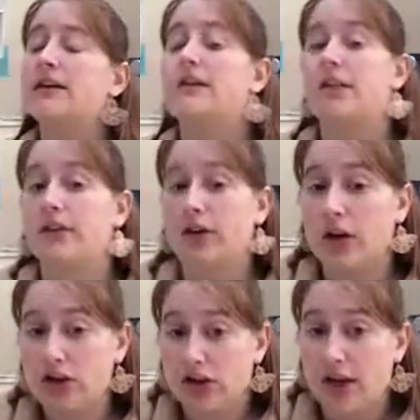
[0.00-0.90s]
starts out
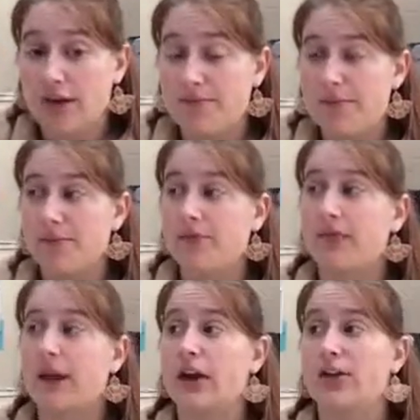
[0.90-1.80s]
on G,
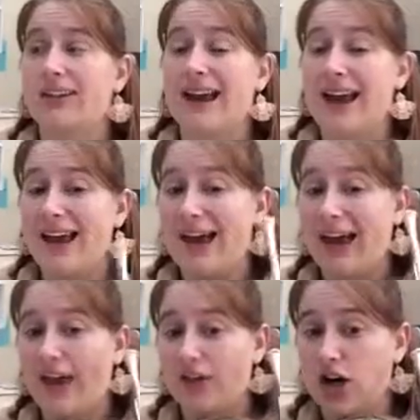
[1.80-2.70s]
then it goes to
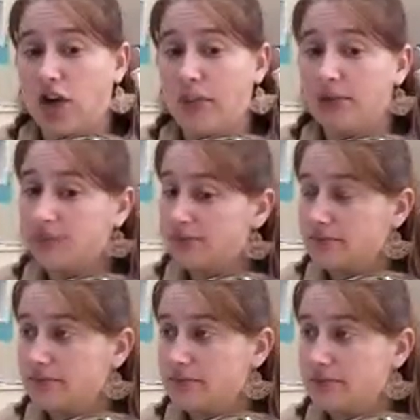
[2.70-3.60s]
F sharp,
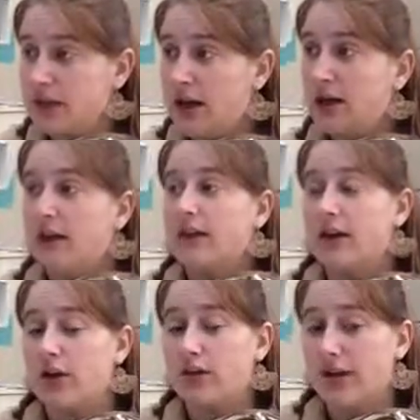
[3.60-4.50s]
then
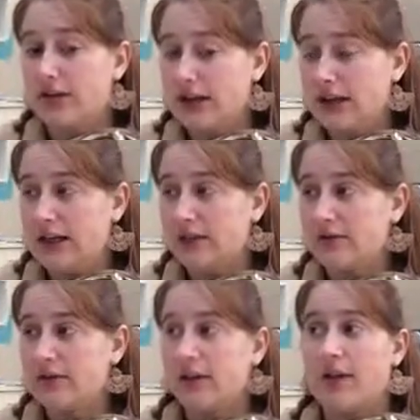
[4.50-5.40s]
it goes down to E,
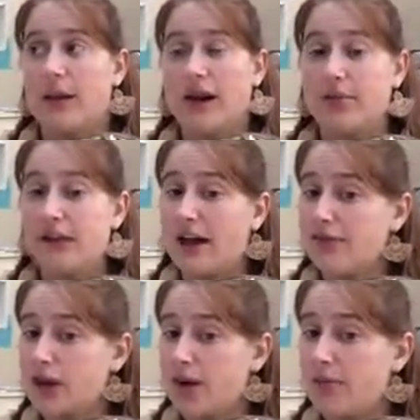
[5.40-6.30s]
then back up to
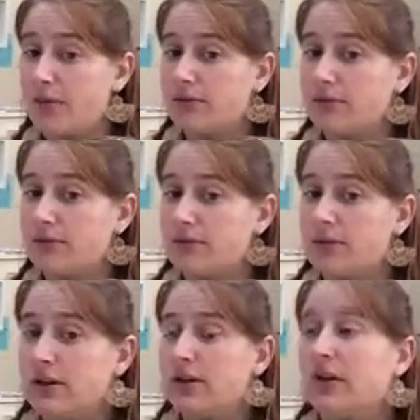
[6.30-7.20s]
F sharp.
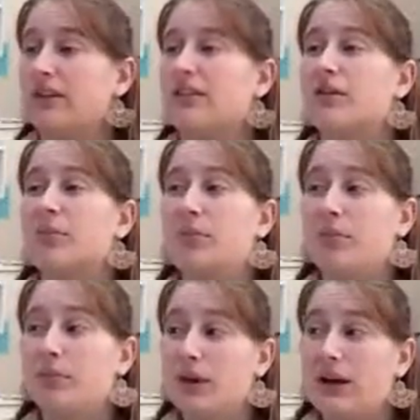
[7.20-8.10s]
So it's
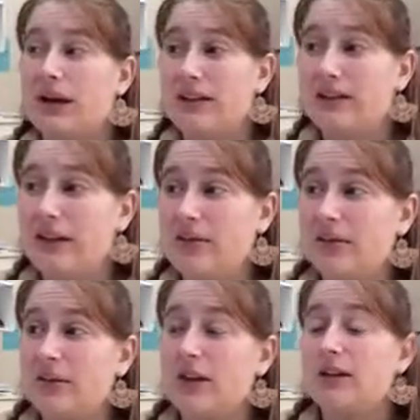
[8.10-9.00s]
pretty
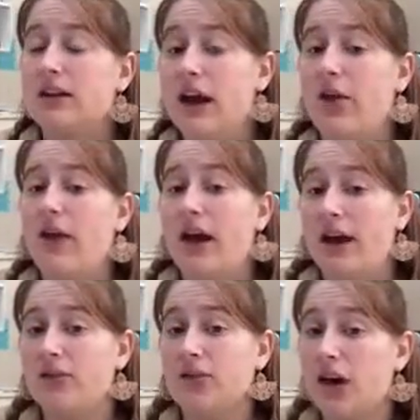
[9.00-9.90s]
easy. Now,
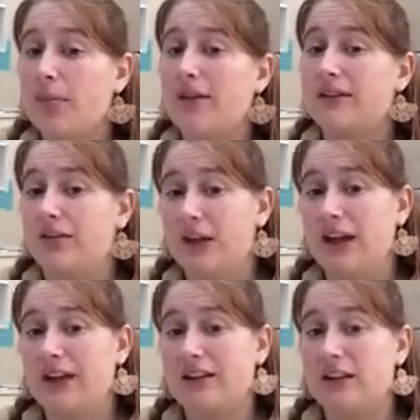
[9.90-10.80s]
F sharp is a fun
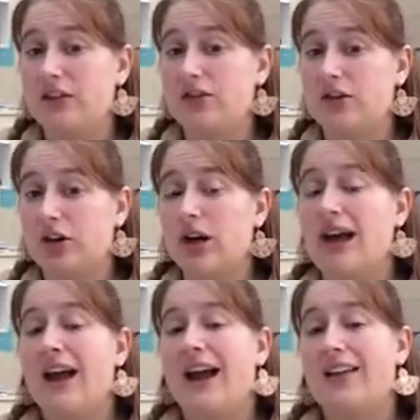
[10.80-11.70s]
key signature,
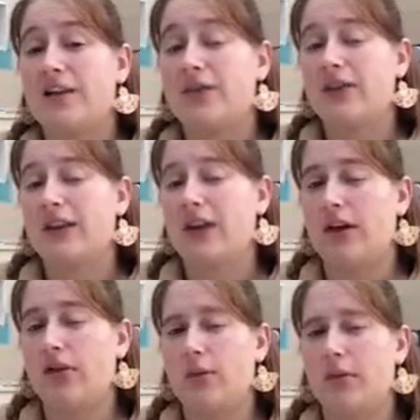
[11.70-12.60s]
except for the fact that you
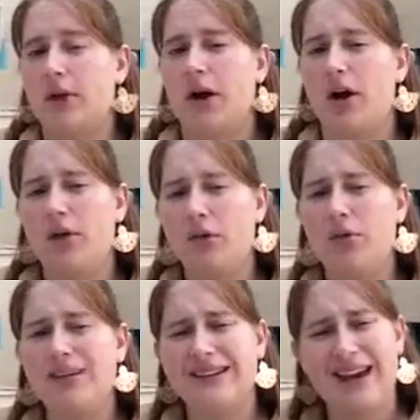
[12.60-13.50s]
have to remember,
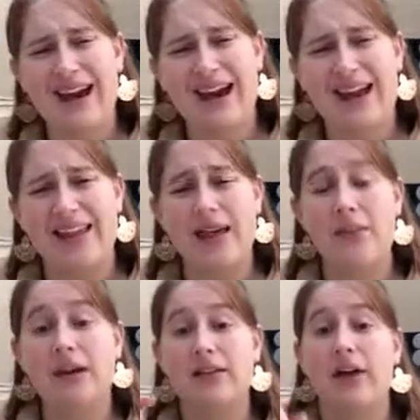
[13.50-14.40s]
oh yeah, that
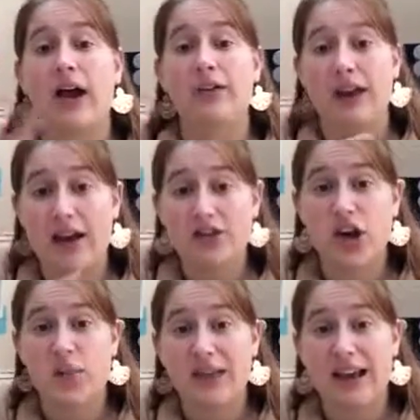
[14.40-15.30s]
means if I have an F
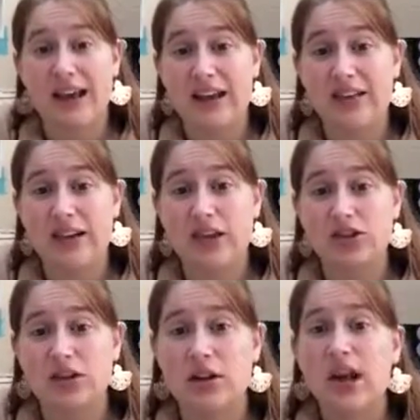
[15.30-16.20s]
sharp in that key
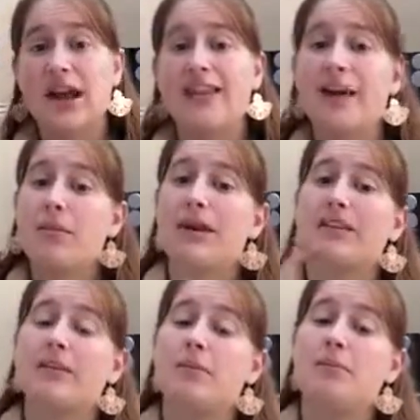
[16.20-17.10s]
signature, that makes
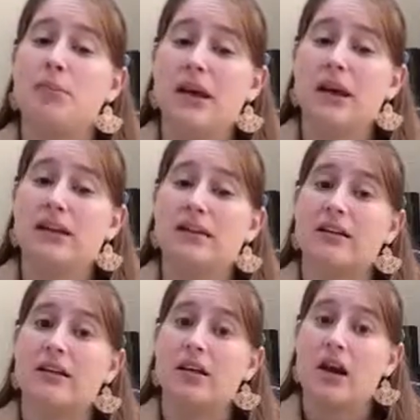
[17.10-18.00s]
the B's
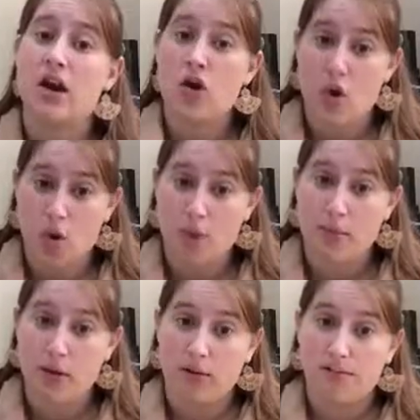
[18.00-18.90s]

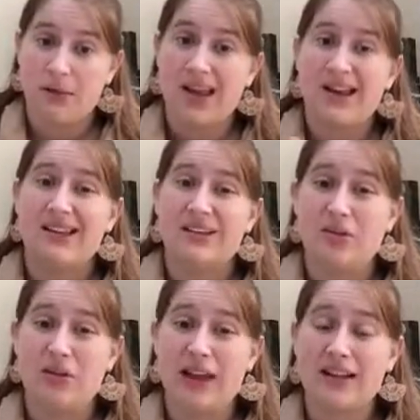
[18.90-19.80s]
normal. So
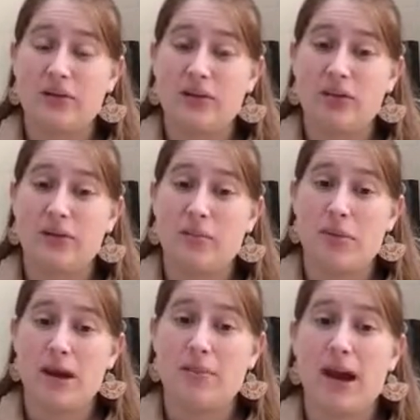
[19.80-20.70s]
that switches the
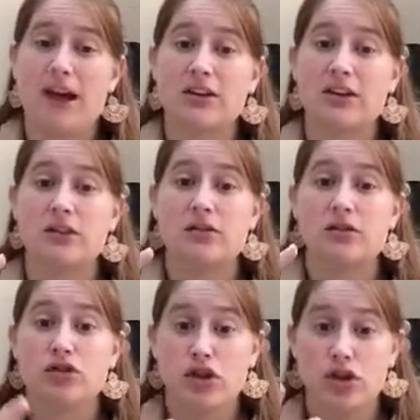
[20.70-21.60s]
B back to
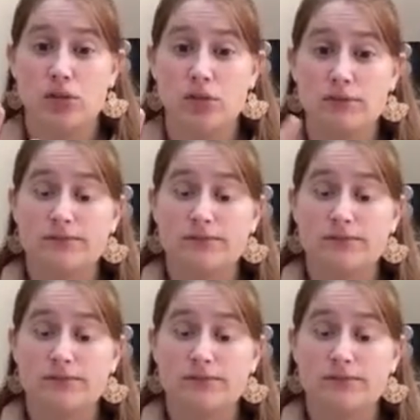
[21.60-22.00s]
2.